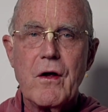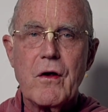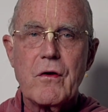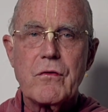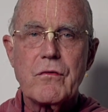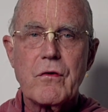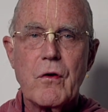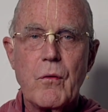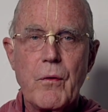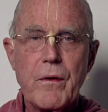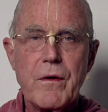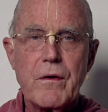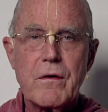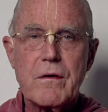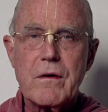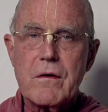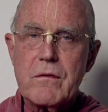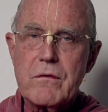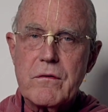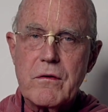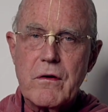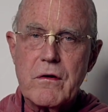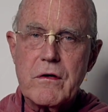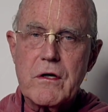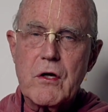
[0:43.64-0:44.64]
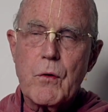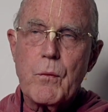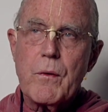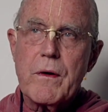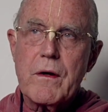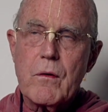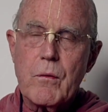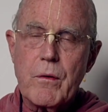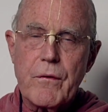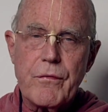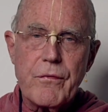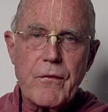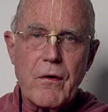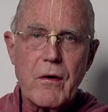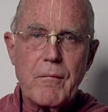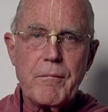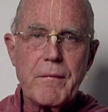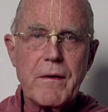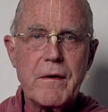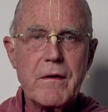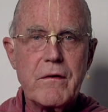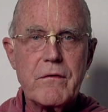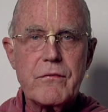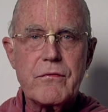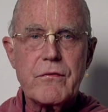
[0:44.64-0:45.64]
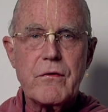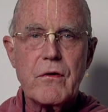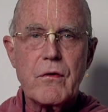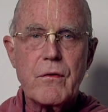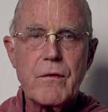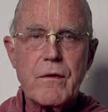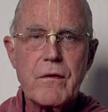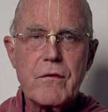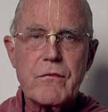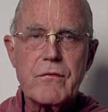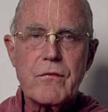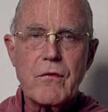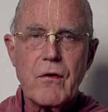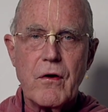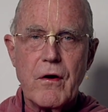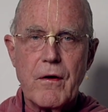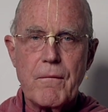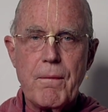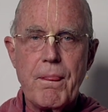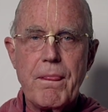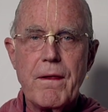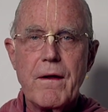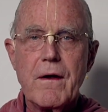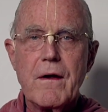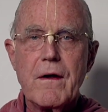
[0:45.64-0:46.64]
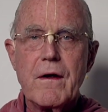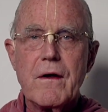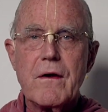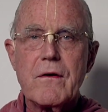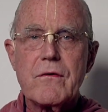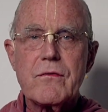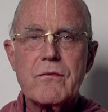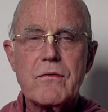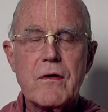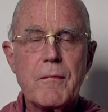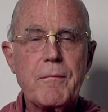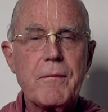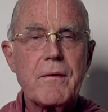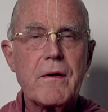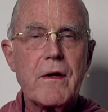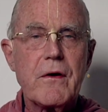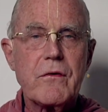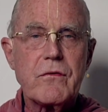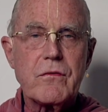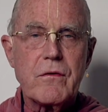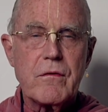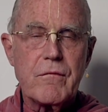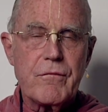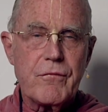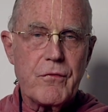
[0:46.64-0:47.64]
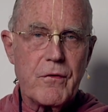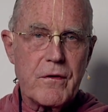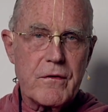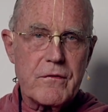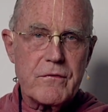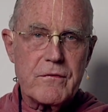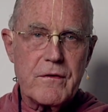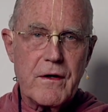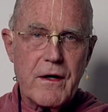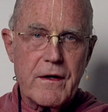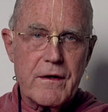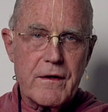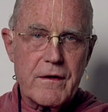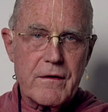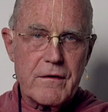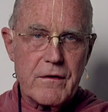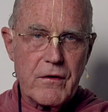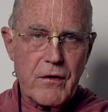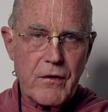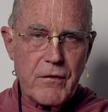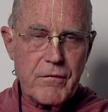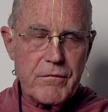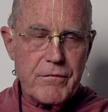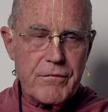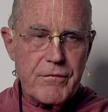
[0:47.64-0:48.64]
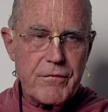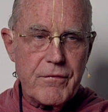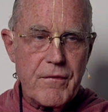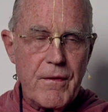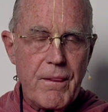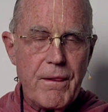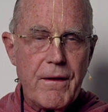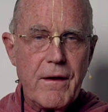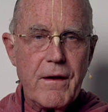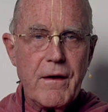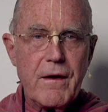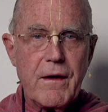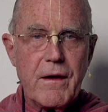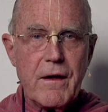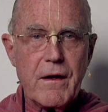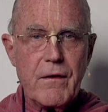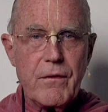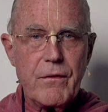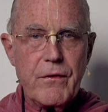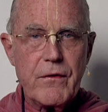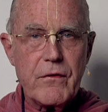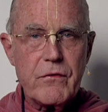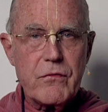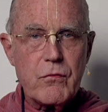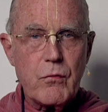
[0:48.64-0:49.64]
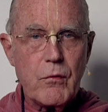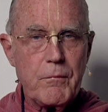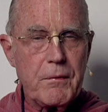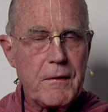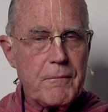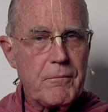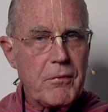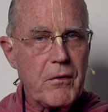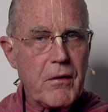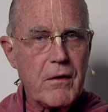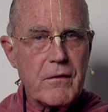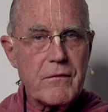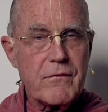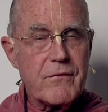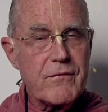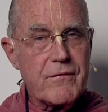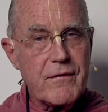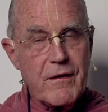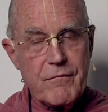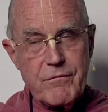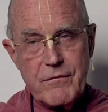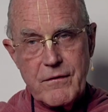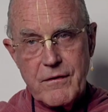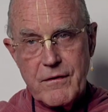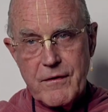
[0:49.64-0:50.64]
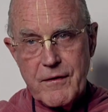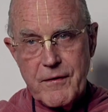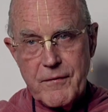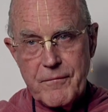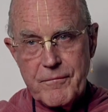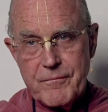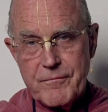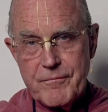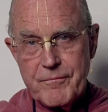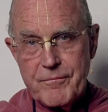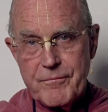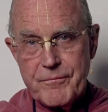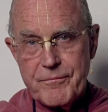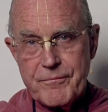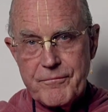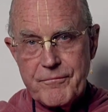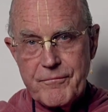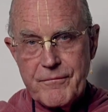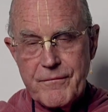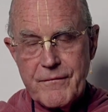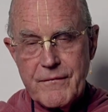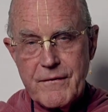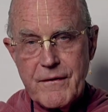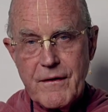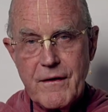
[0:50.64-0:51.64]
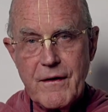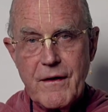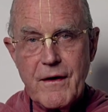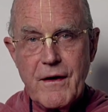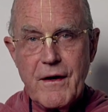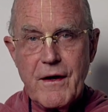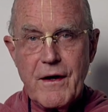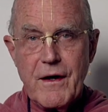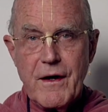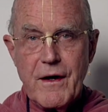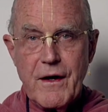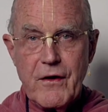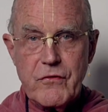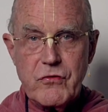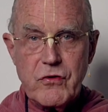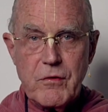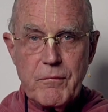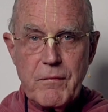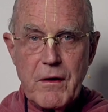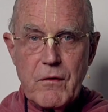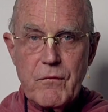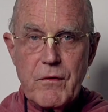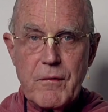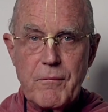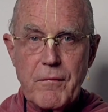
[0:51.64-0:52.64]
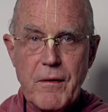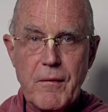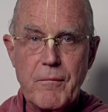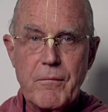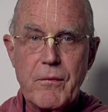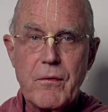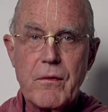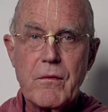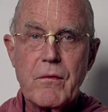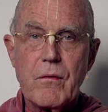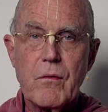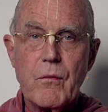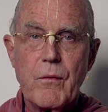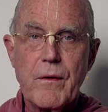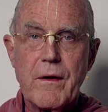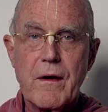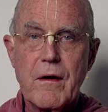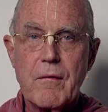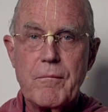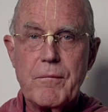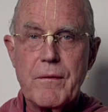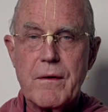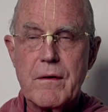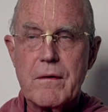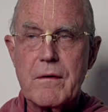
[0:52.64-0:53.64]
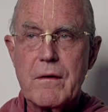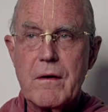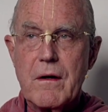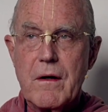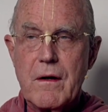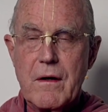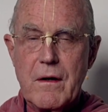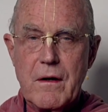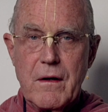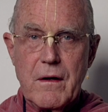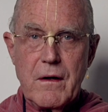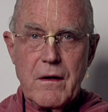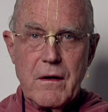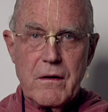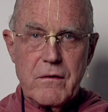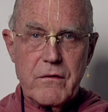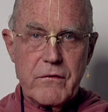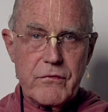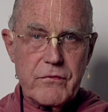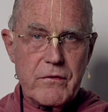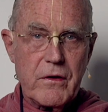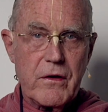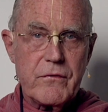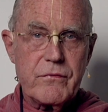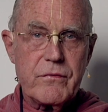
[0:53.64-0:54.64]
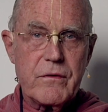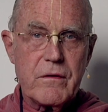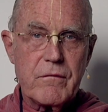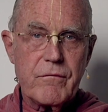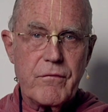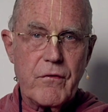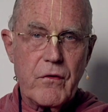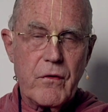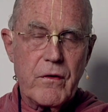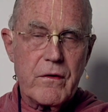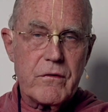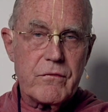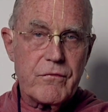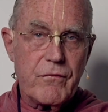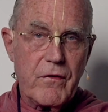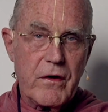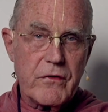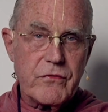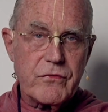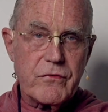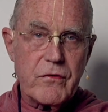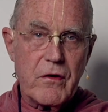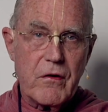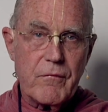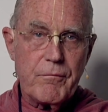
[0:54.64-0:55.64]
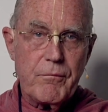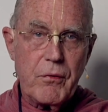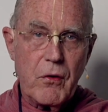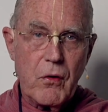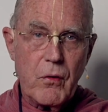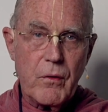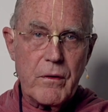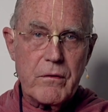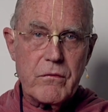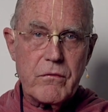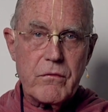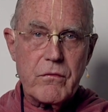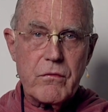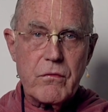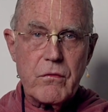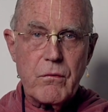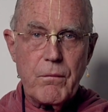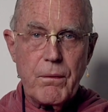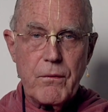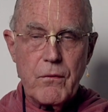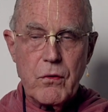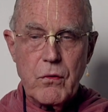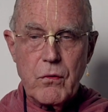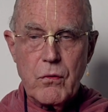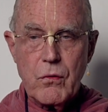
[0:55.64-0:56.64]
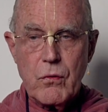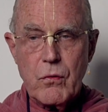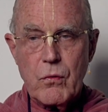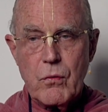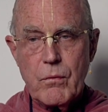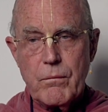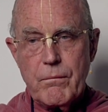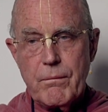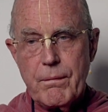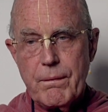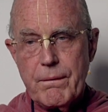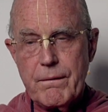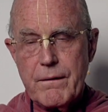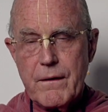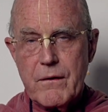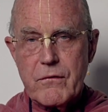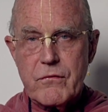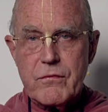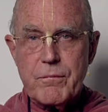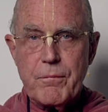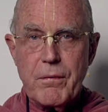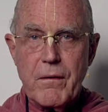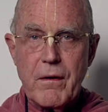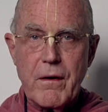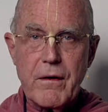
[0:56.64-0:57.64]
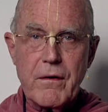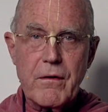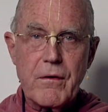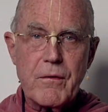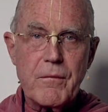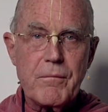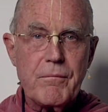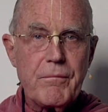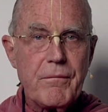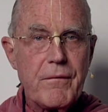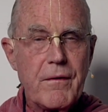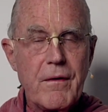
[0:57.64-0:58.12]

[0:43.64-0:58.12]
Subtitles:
So we are continuing with our mini-series on Stimulation for Ecstatic Love, and this will be part 70. As you may remember, we have been discussing various Vaishnava poets who inspire